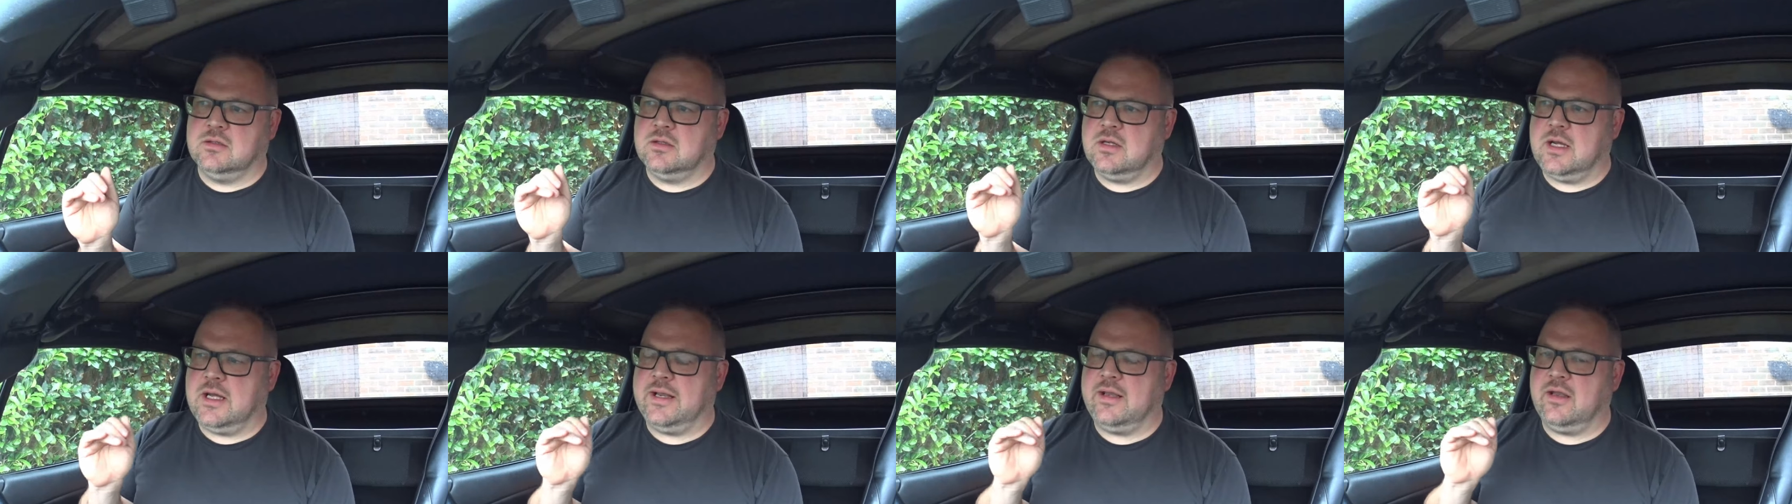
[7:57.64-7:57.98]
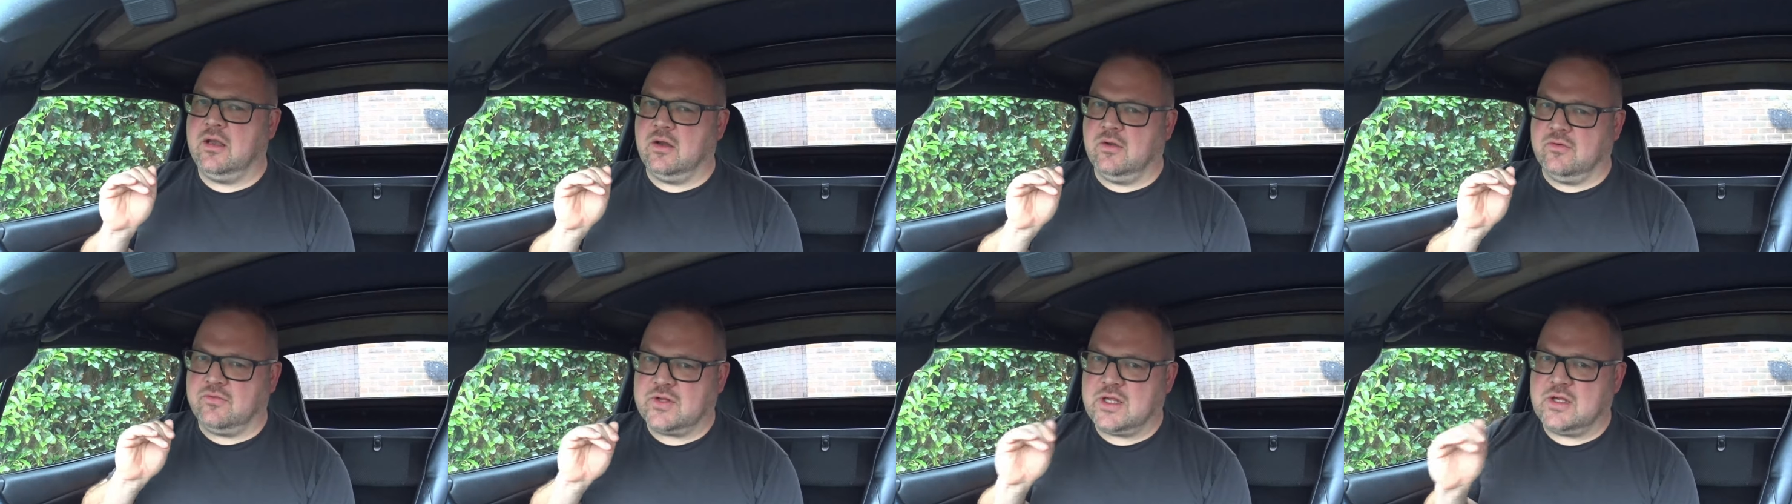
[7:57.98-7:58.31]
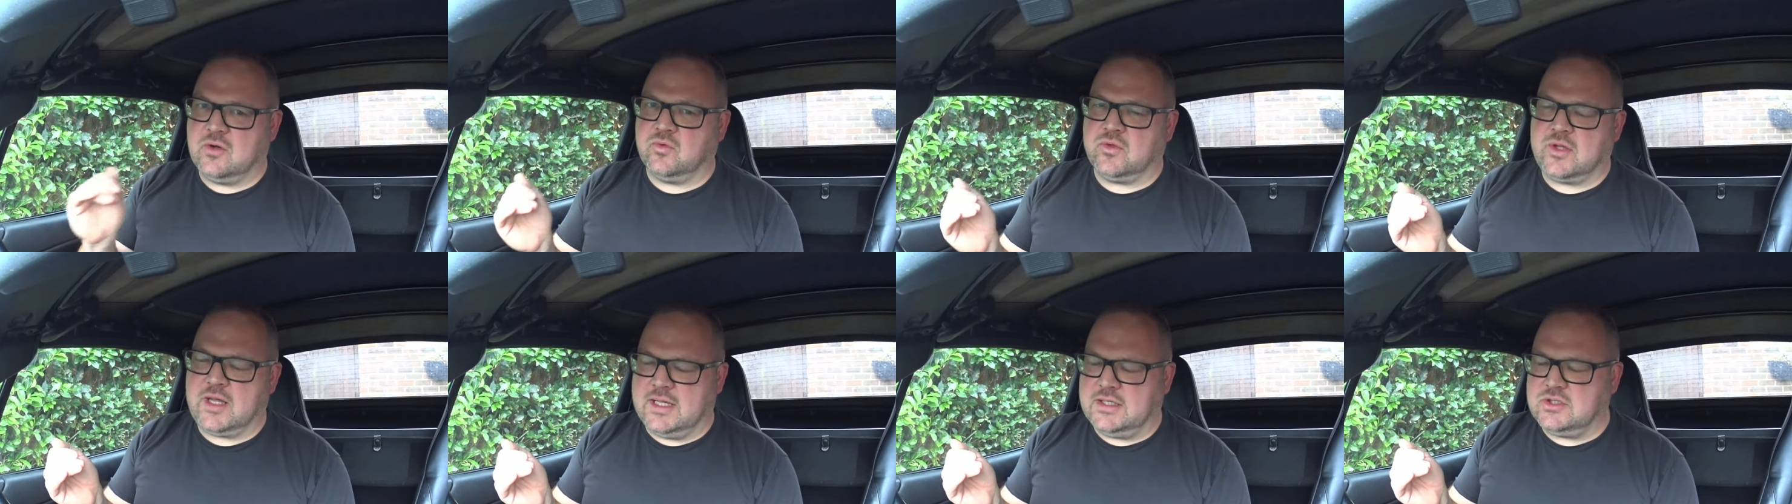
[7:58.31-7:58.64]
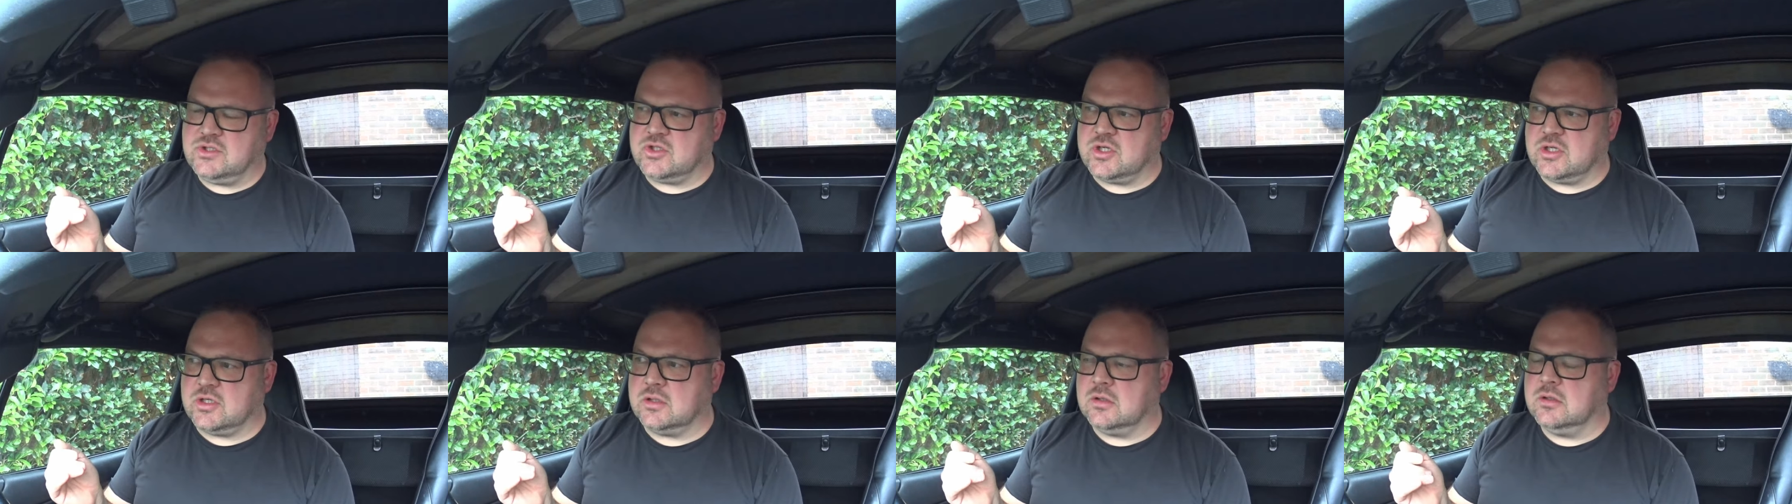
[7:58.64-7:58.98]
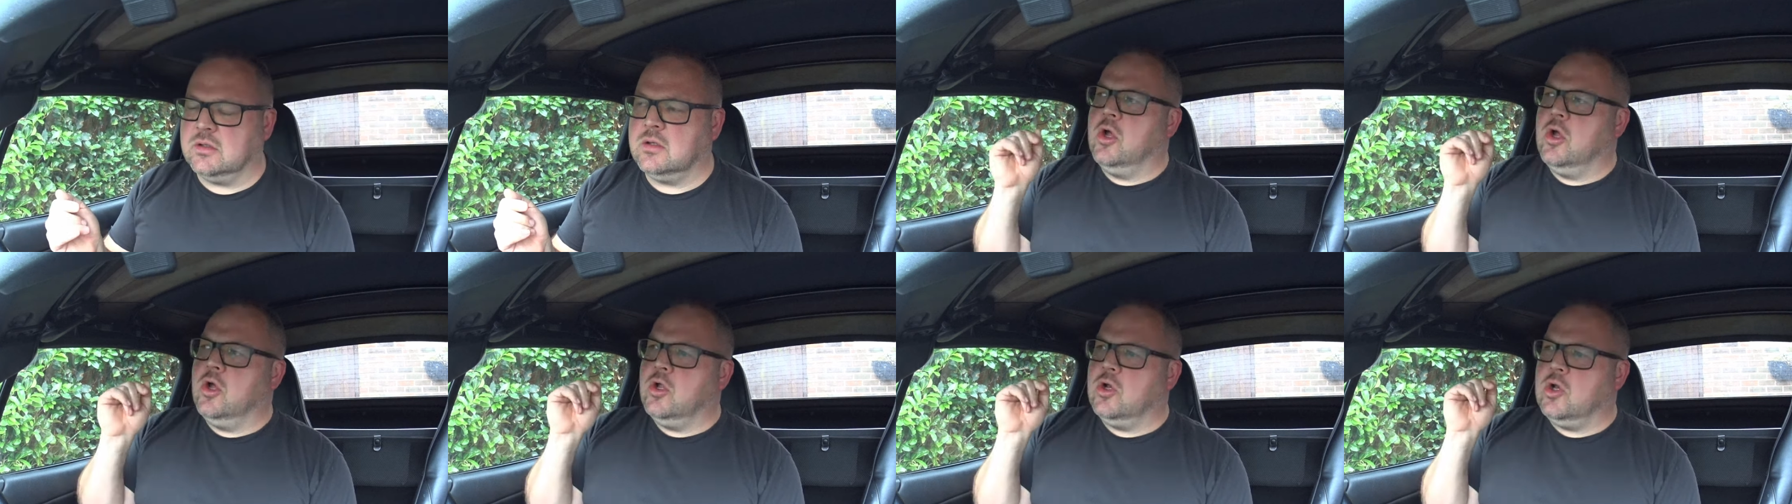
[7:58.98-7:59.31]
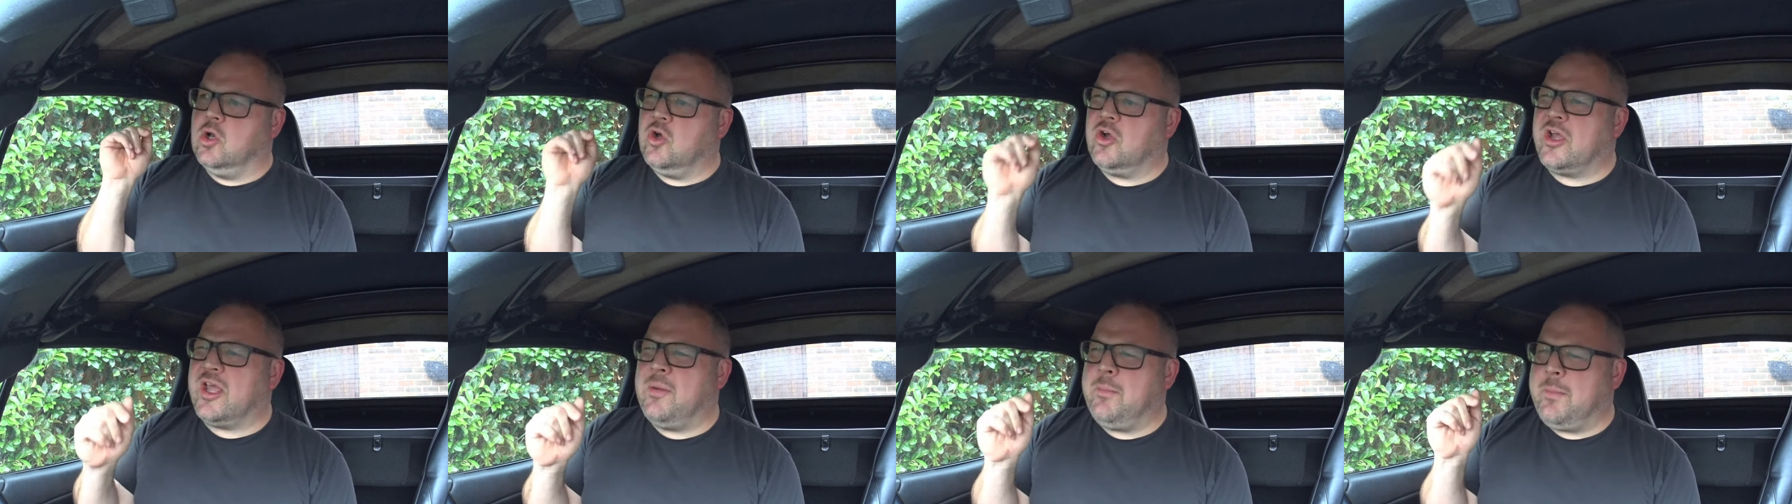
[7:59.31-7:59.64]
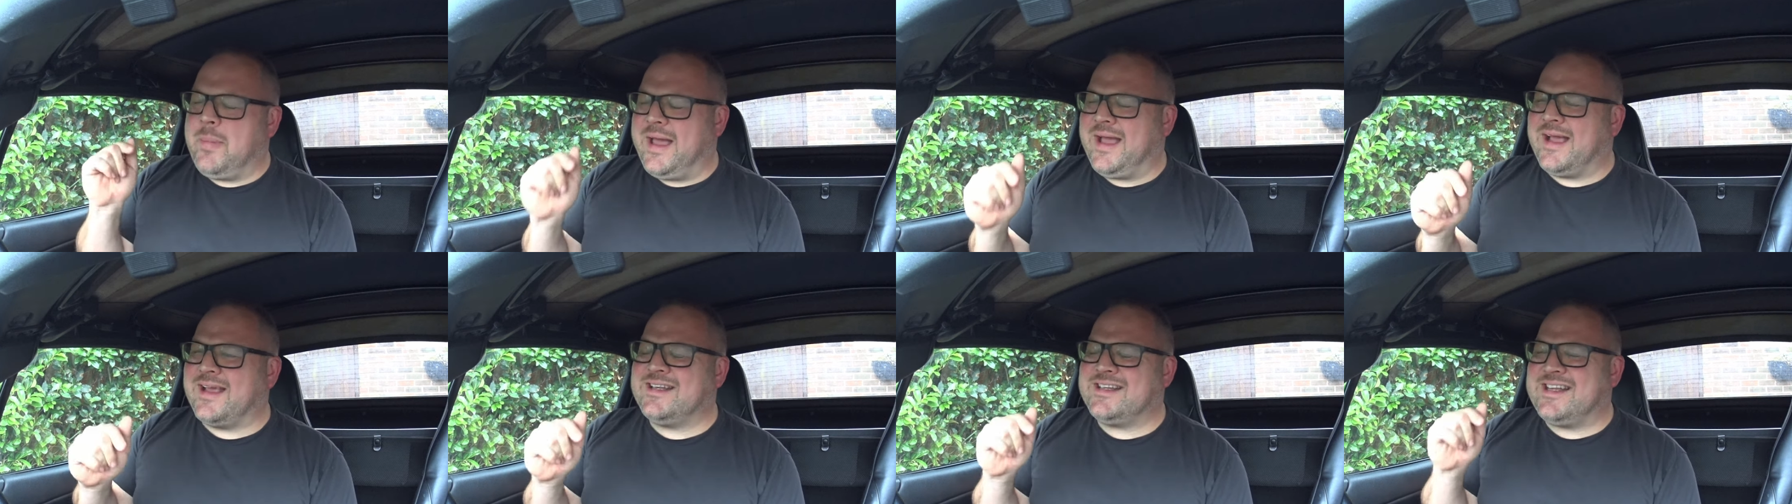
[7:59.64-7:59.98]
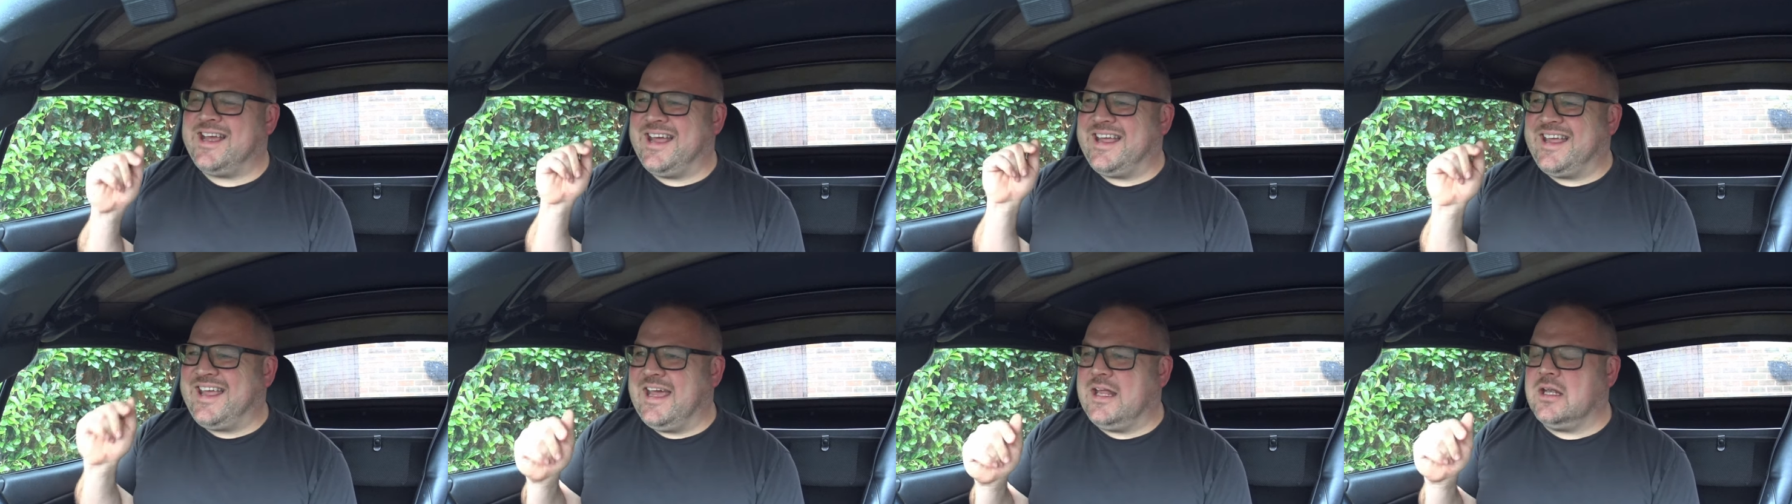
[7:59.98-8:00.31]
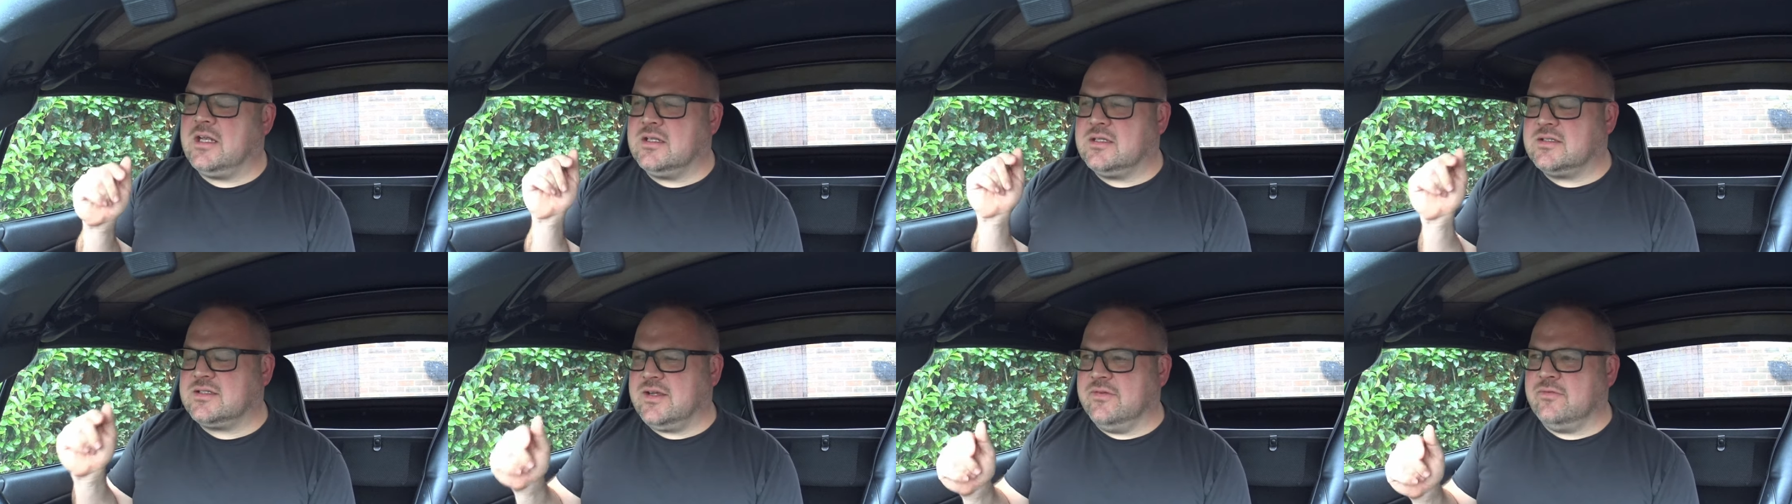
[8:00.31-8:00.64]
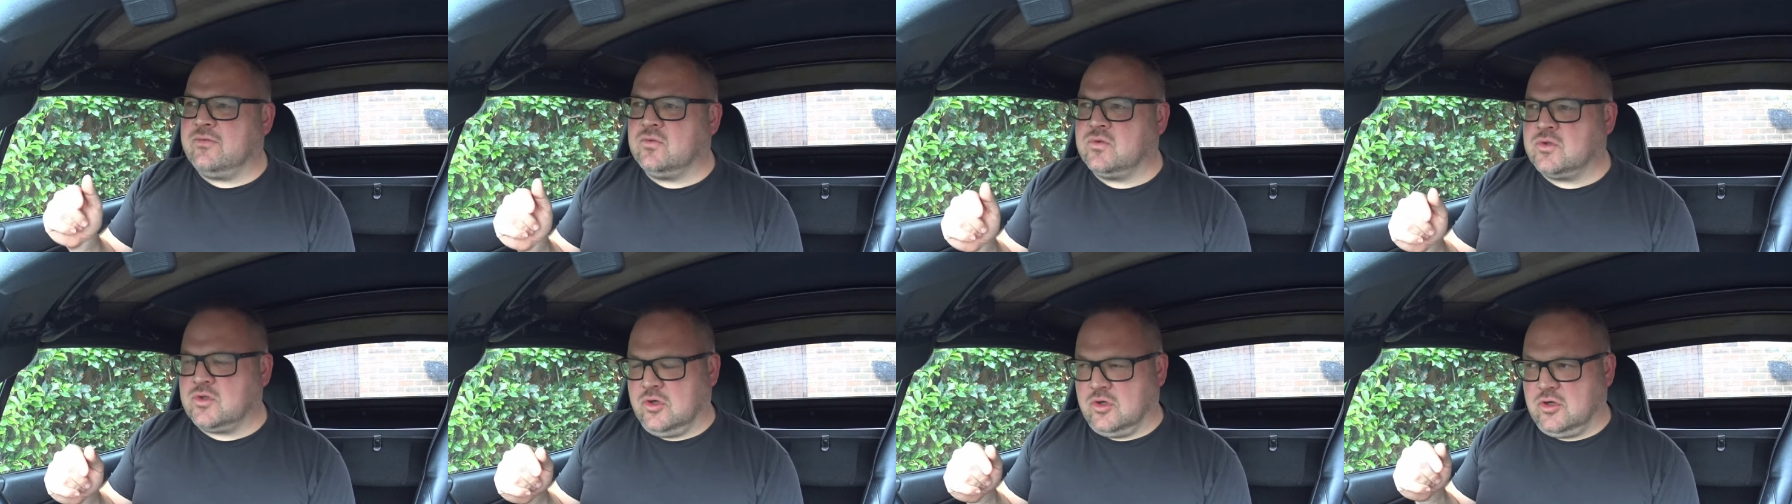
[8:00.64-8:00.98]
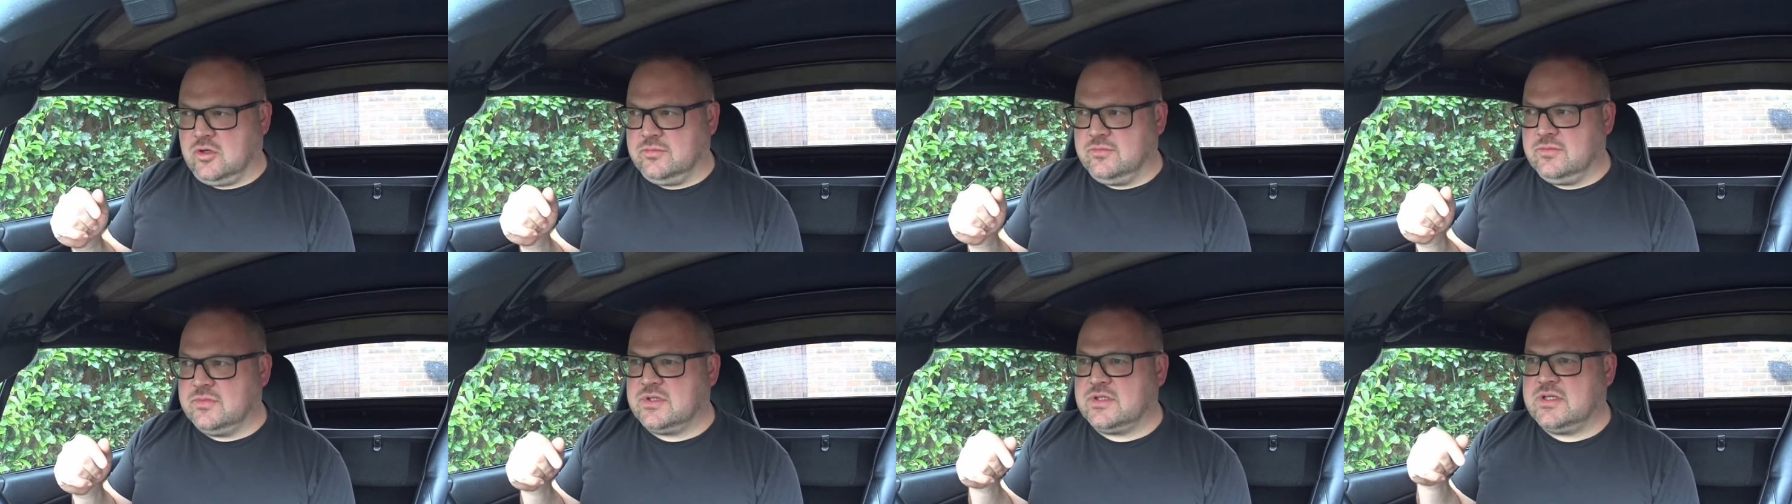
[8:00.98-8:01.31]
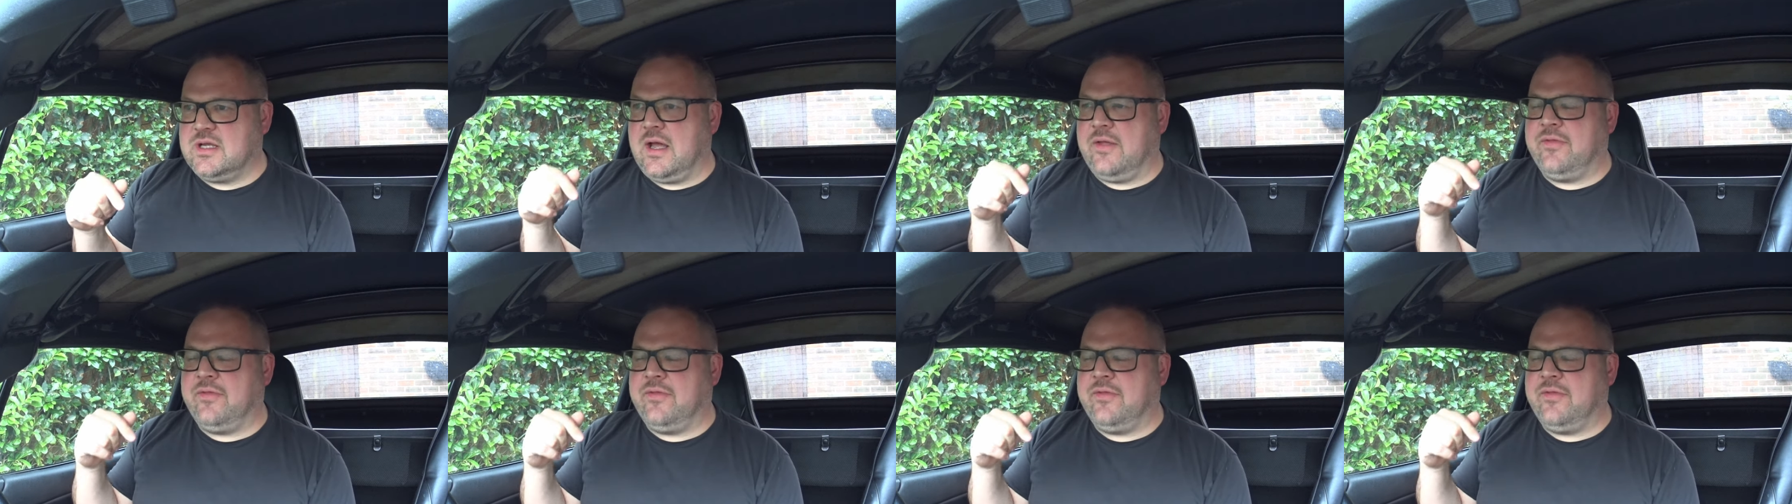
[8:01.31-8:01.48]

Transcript: and then I've killed the engine looking back at it again several times